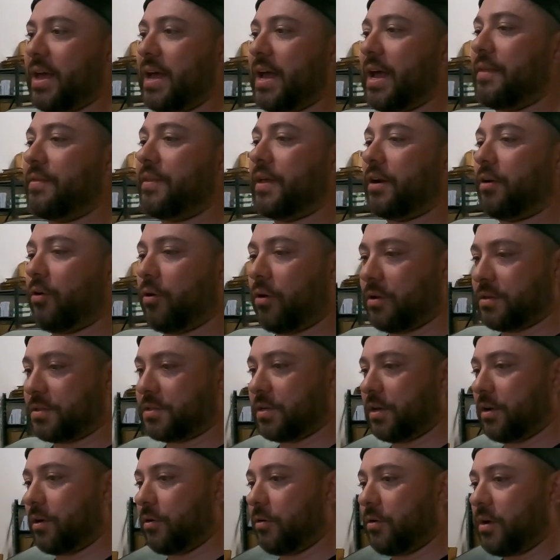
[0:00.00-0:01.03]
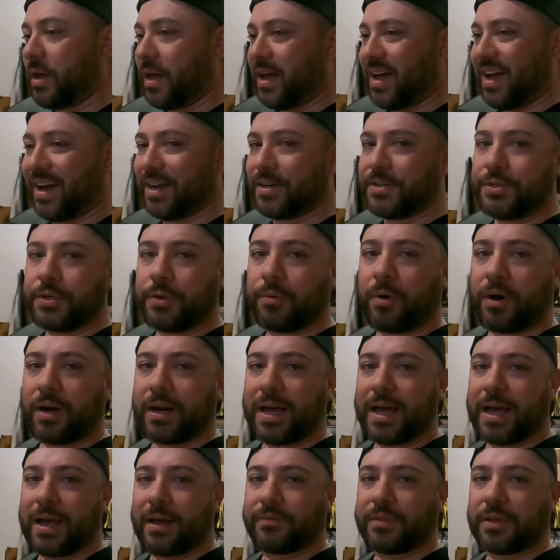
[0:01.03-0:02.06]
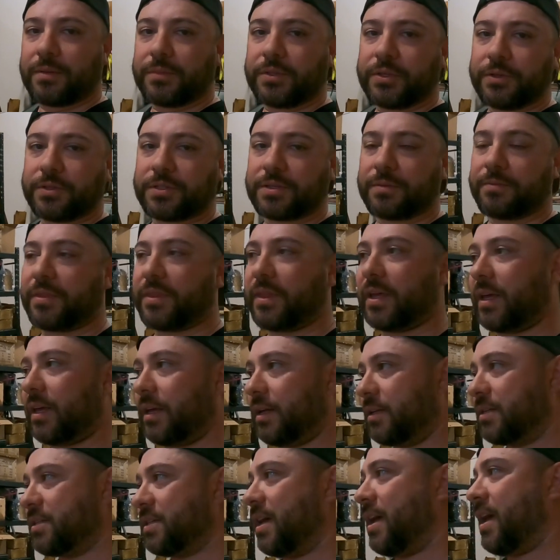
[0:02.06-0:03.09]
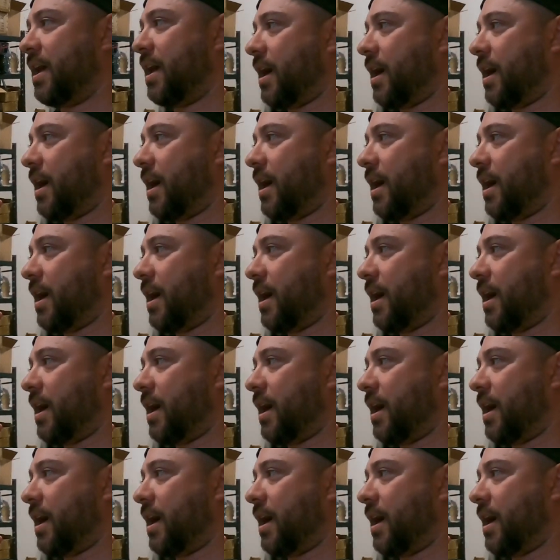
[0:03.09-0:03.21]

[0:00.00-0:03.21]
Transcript: And then also, I do want to have them do some things.